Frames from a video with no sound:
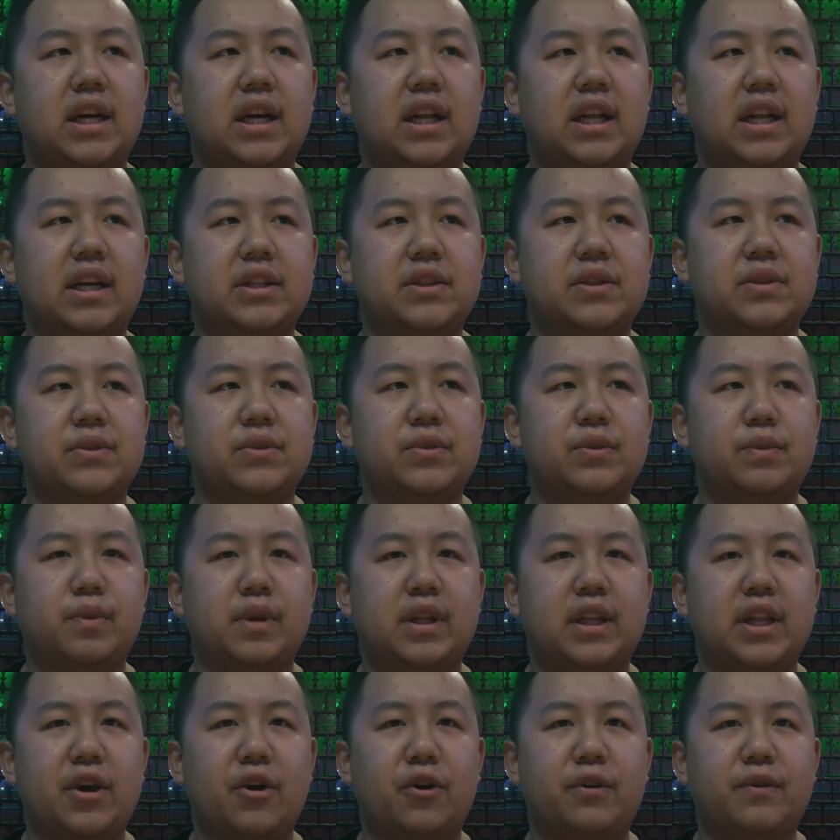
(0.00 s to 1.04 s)
I like to
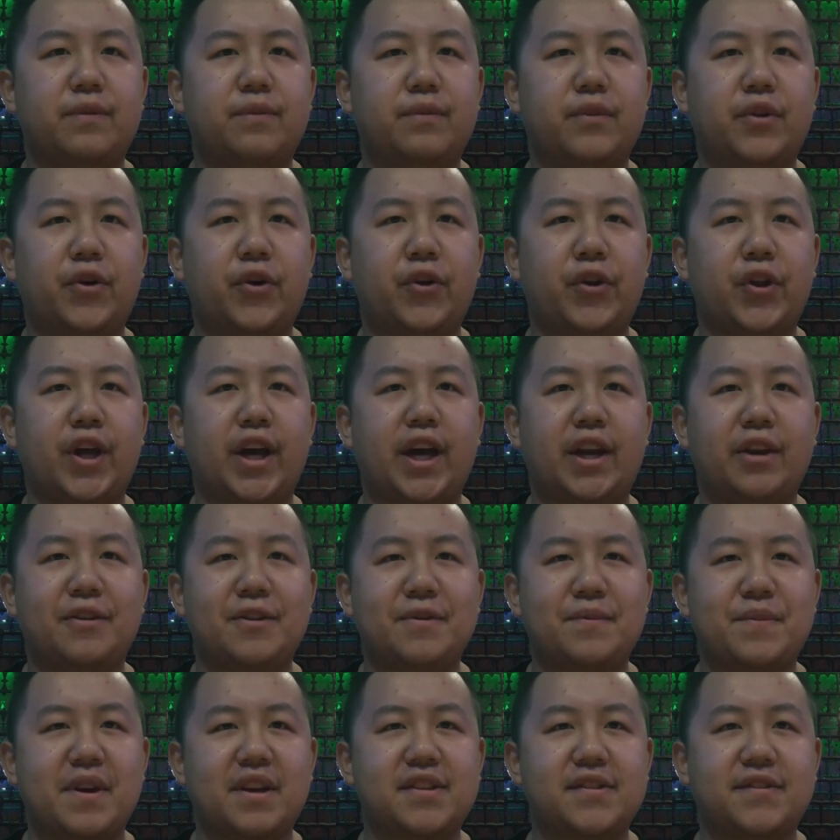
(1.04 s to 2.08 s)
play the online on
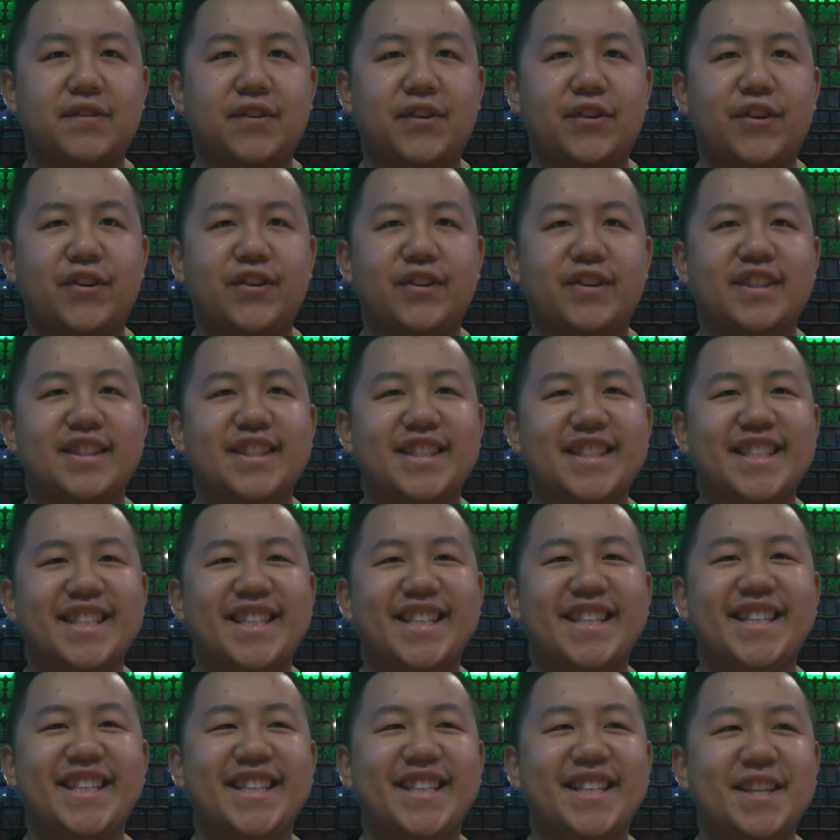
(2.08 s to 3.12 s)
the
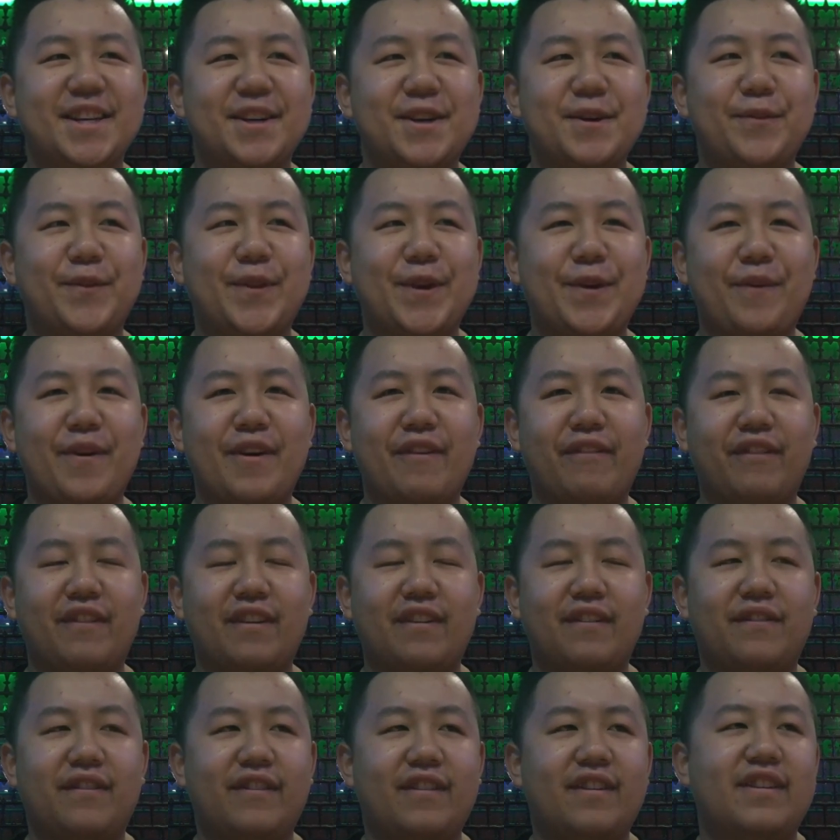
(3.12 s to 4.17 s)
PS4, play a bit
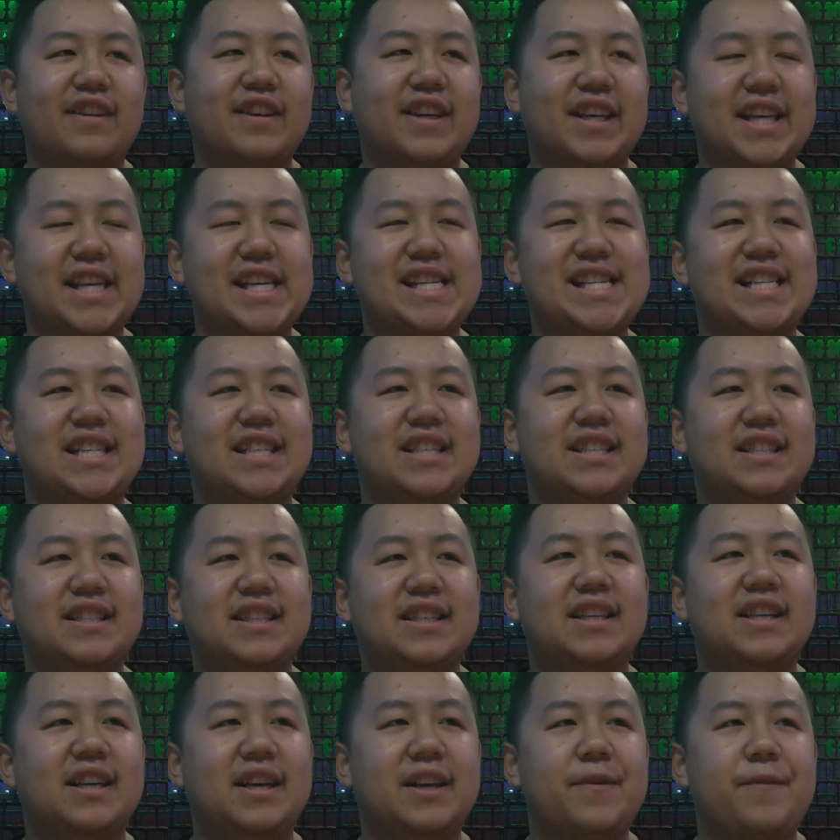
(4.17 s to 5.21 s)
of FIFA,
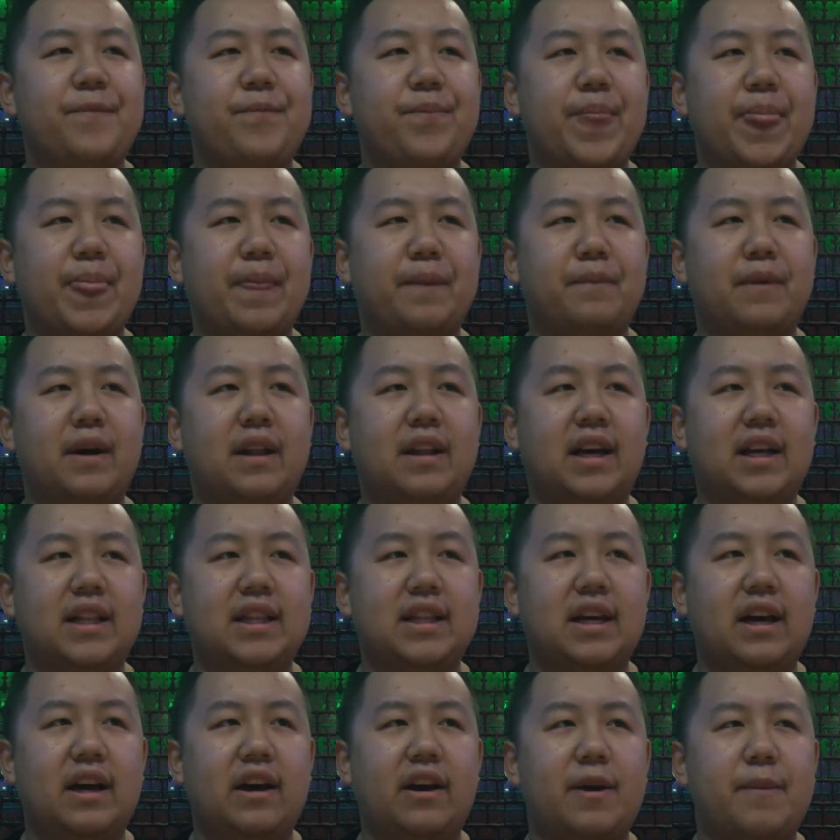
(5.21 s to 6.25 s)
I like,
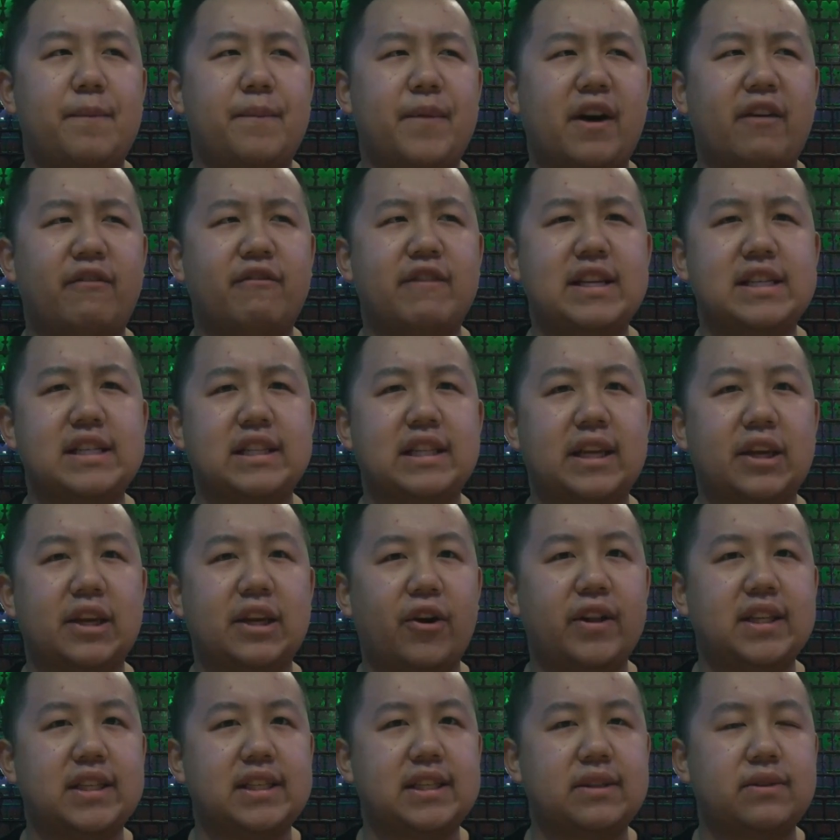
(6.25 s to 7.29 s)
I recently
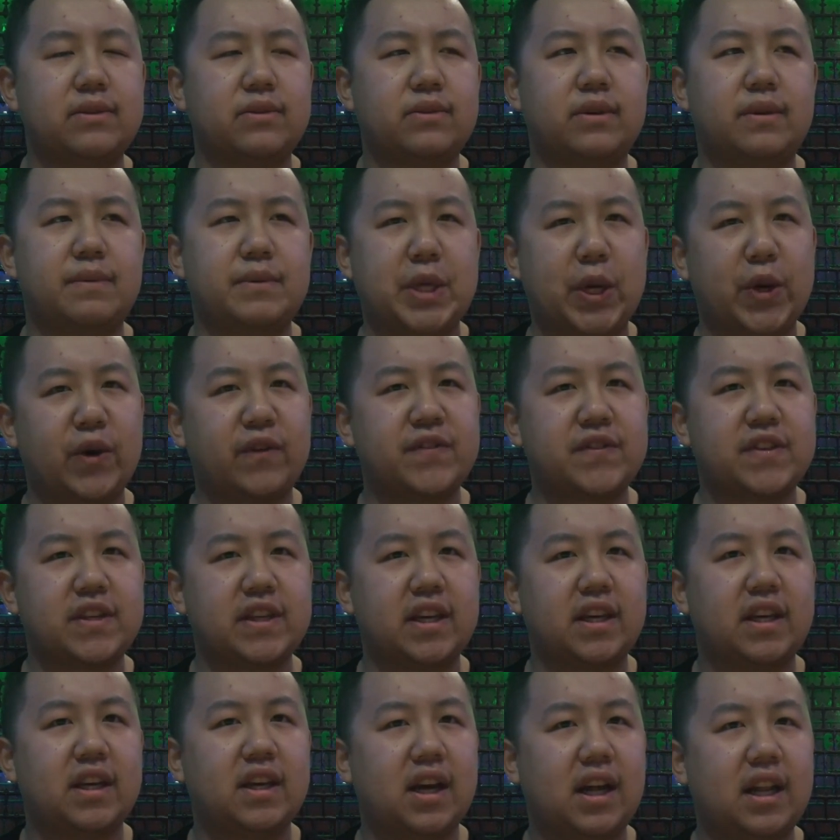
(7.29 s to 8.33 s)
got into
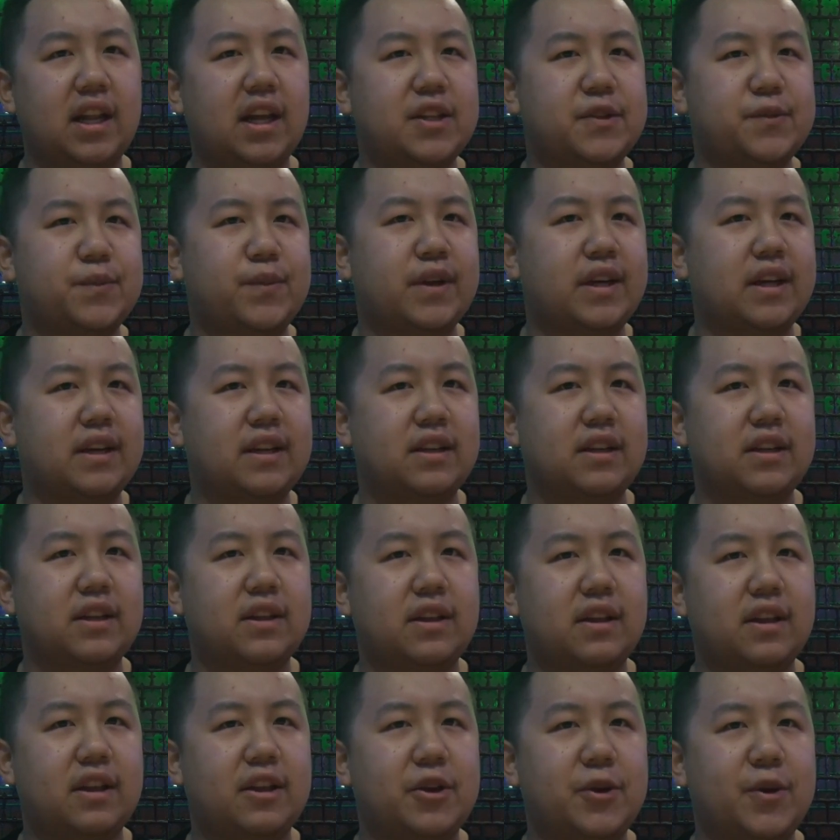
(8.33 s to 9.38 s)
UFC, I like to play
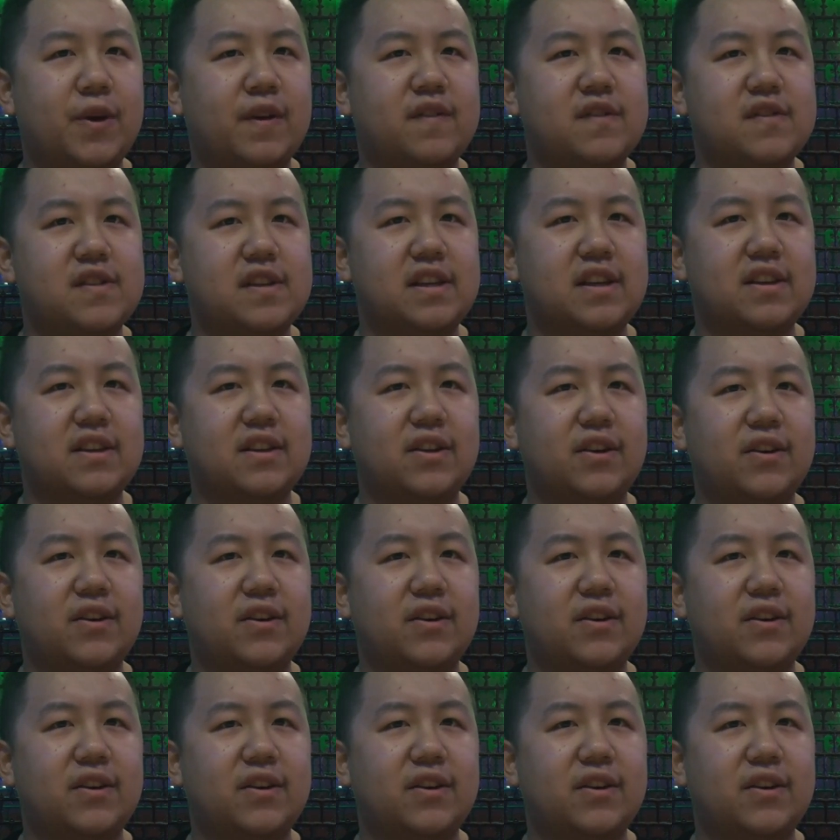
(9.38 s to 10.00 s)
UFC a